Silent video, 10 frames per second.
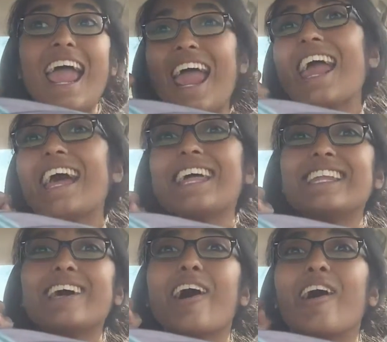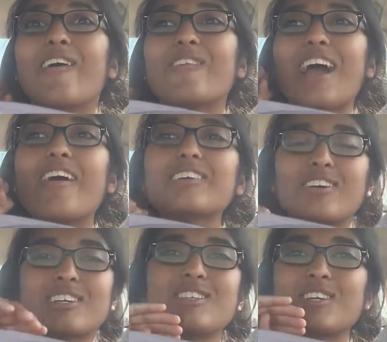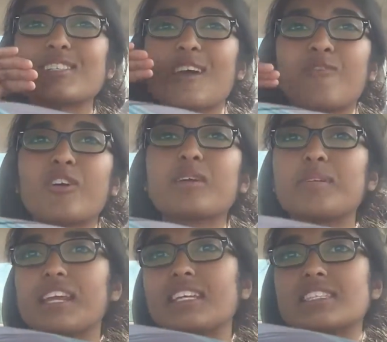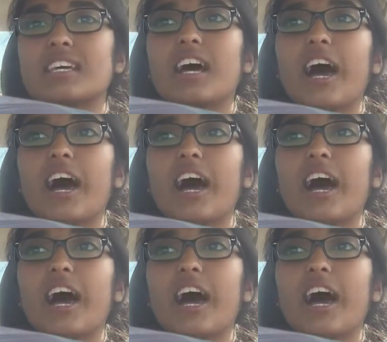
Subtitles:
and we're having, so there's like 4 committees.